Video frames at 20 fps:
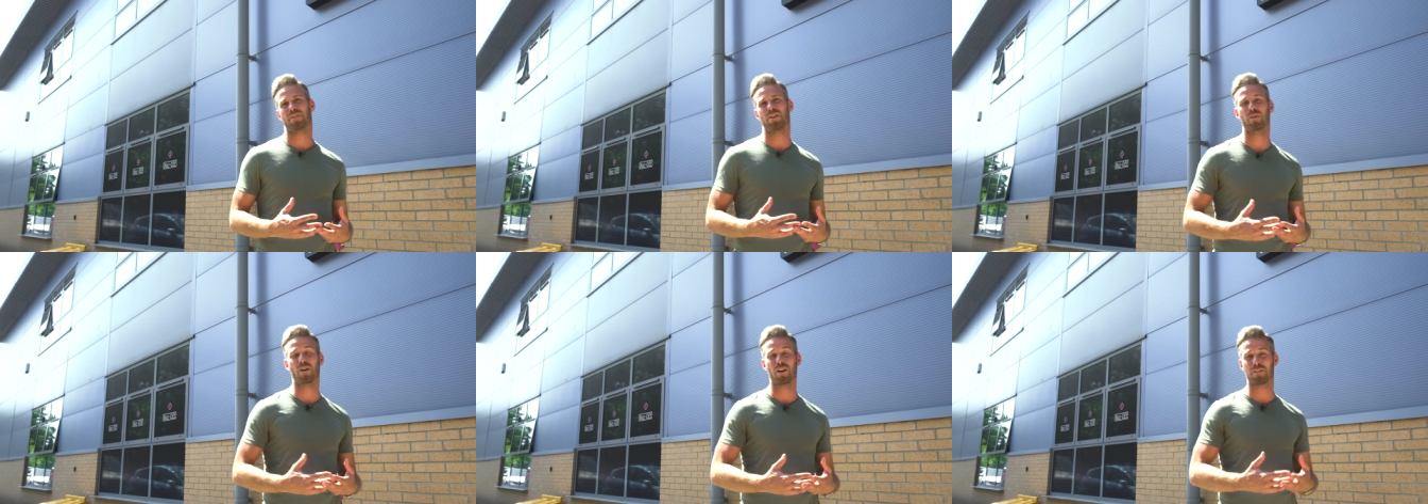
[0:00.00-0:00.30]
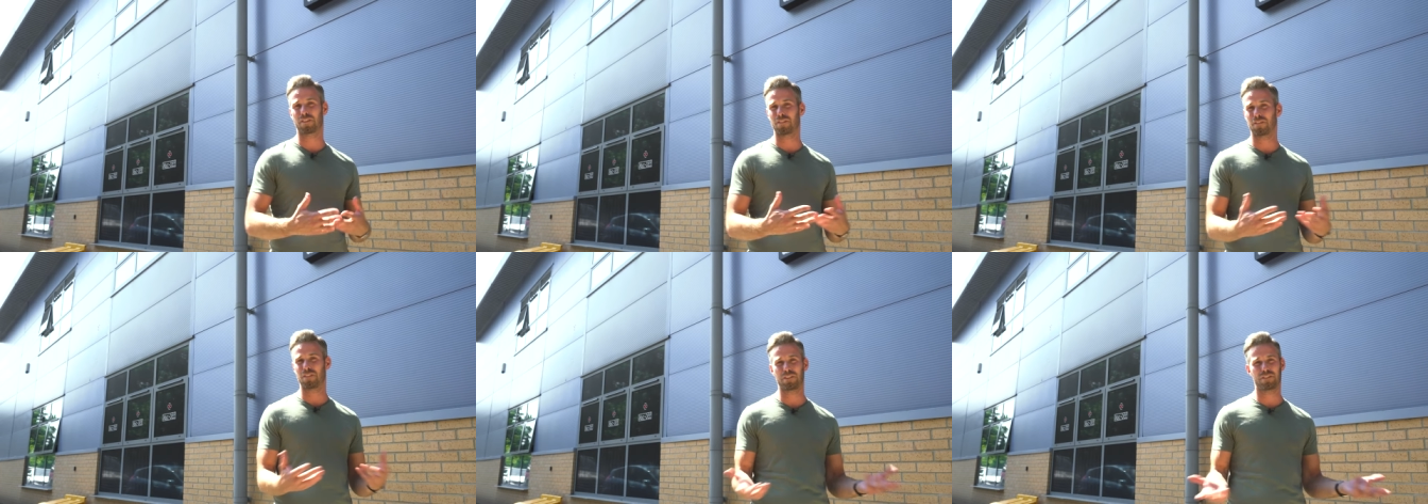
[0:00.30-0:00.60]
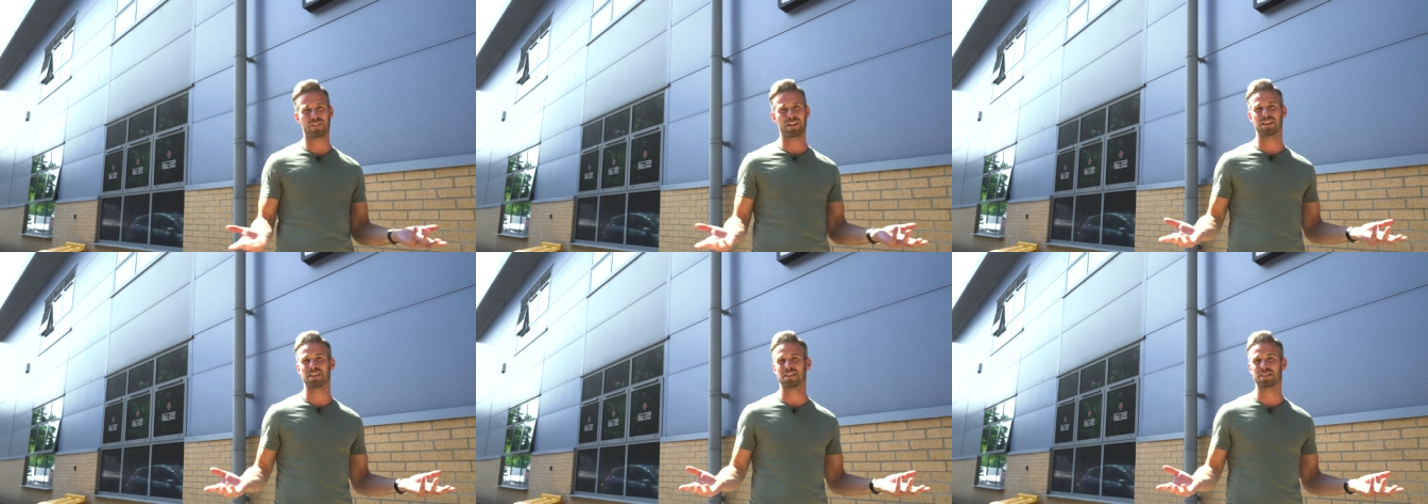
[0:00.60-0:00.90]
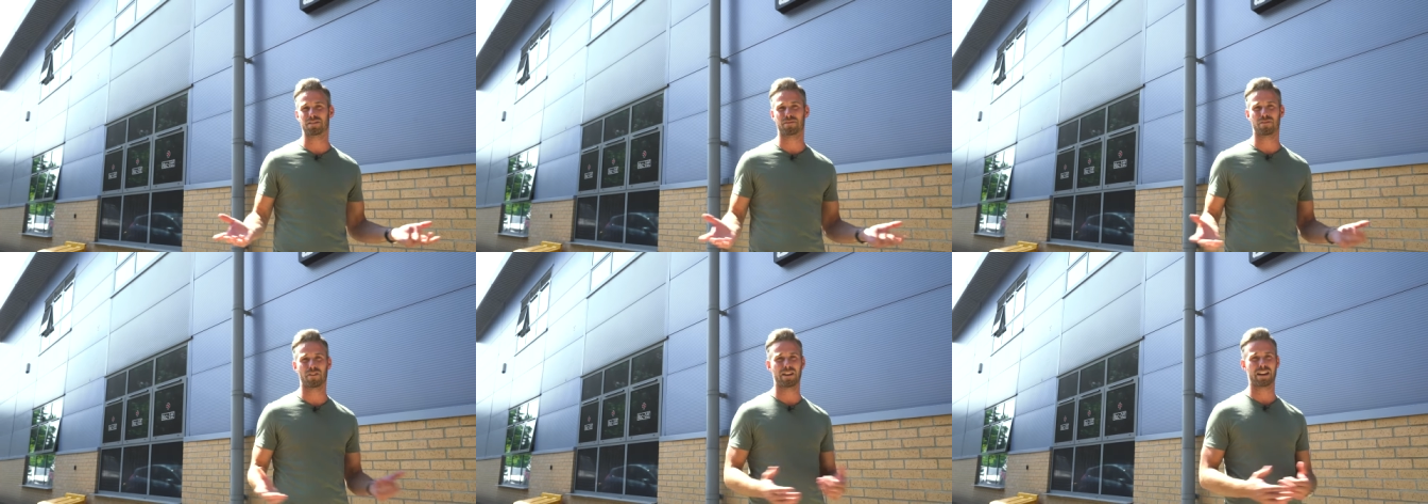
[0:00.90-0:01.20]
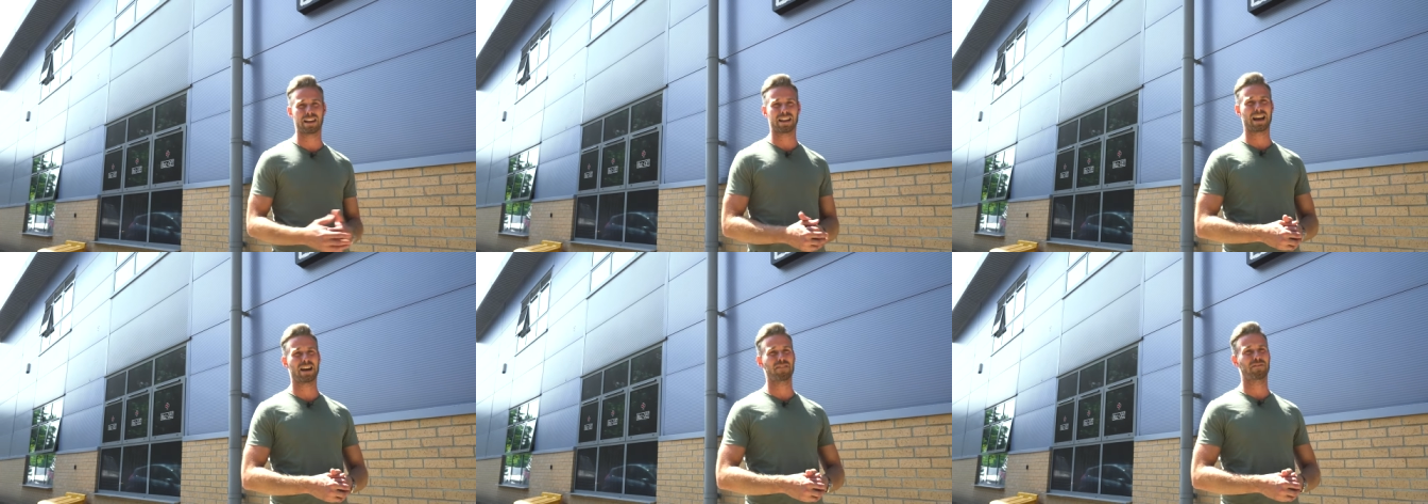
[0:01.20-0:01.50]
who after fifteen years of
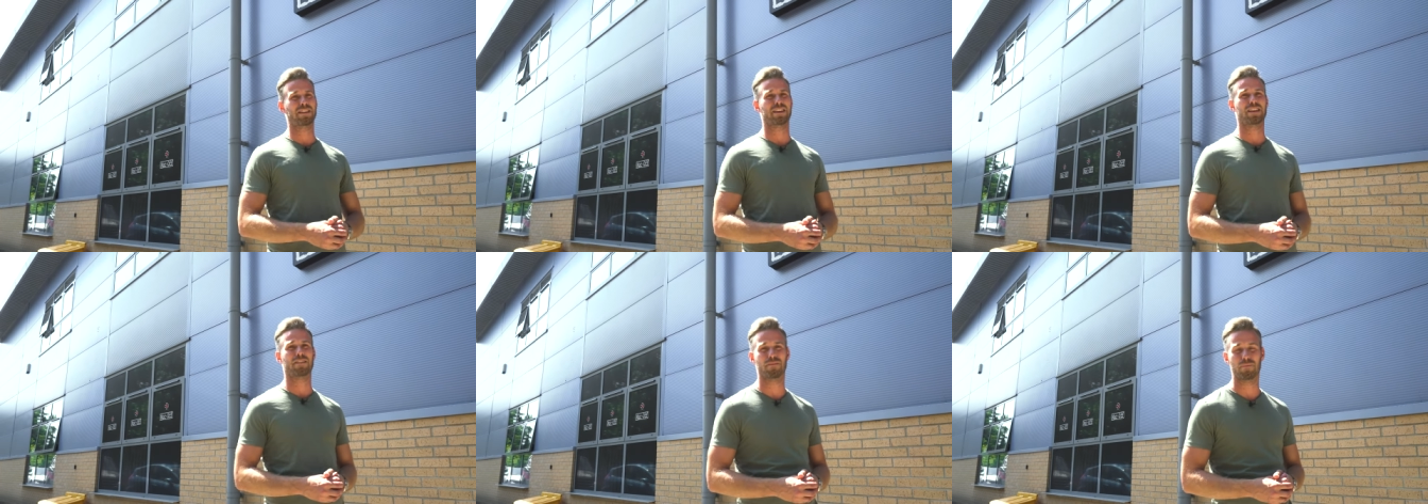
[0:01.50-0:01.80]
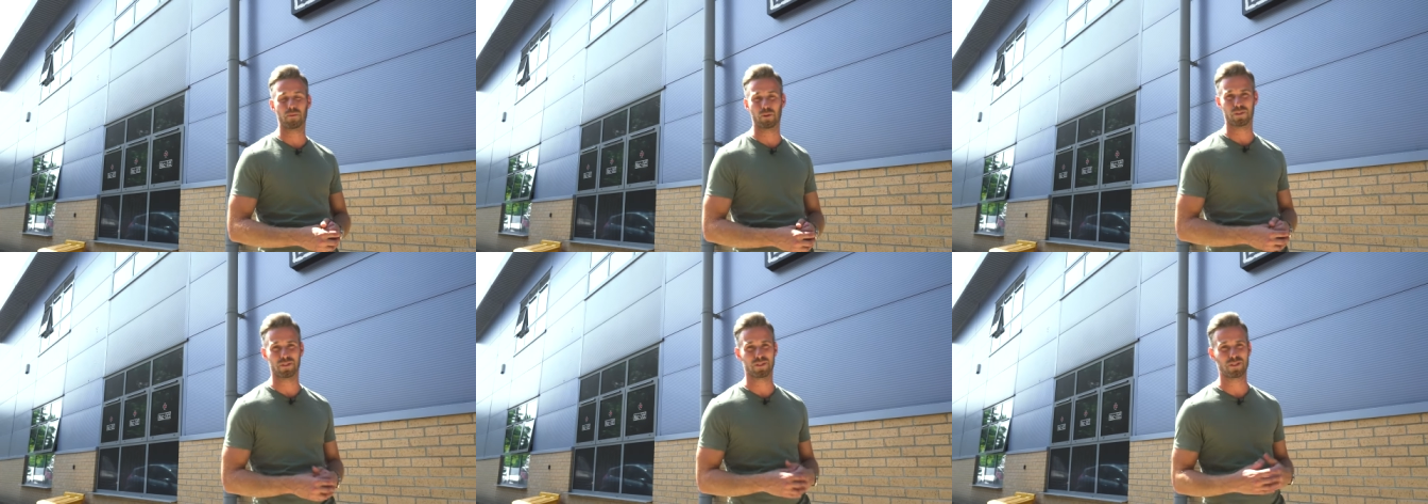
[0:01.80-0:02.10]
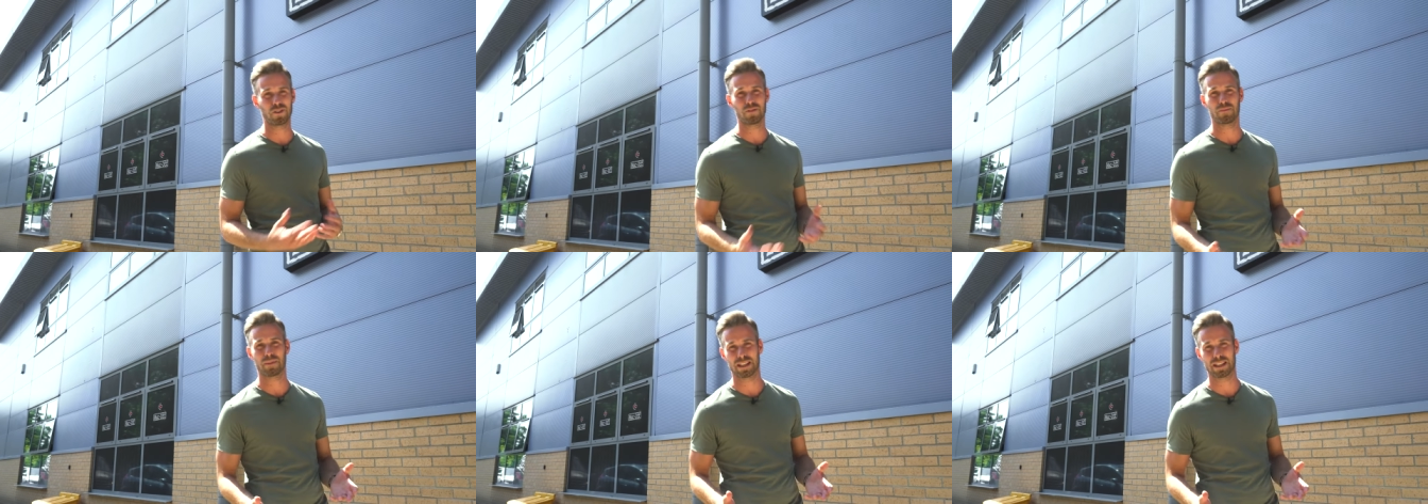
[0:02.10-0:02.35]
riding haven't given more than two